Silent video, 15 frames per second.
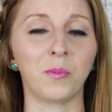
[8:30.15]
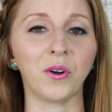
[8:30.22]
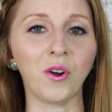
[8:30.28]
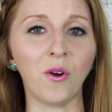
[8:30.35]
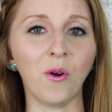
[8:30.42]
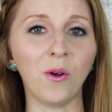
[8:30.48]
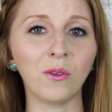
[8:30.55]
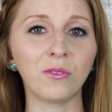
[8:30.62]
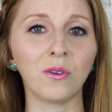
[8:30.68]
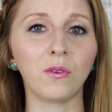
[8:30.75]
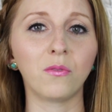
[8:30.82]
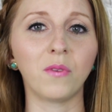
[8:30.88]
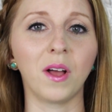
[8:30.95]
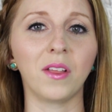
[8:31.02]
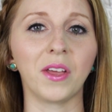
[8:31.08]
but it also
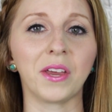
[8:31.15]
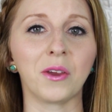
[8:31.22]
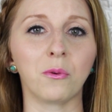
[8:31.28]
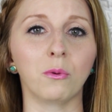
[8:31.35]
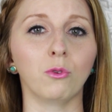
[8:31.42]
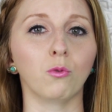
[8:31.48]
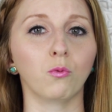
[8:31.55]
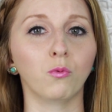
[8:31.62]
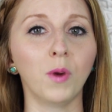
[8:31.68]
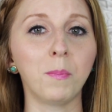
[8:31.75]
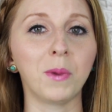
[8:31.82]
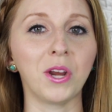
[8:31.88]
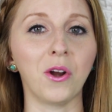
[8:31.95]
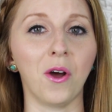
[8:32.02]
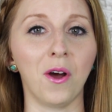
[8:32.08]
felt like it was
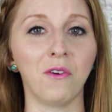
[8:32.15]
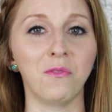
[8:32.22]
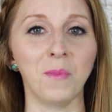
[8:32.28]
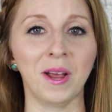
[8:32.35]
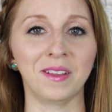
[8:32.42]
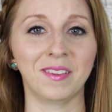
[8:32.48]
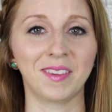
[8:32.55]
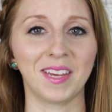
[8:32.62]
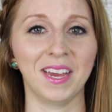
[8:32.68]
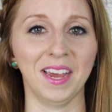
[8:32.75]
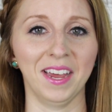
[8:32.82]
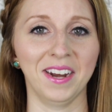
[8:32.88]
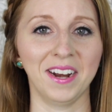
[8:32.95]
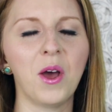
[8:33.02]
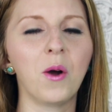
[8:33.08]
ripping off my
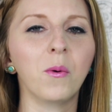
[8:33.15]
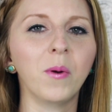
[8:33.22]
skin.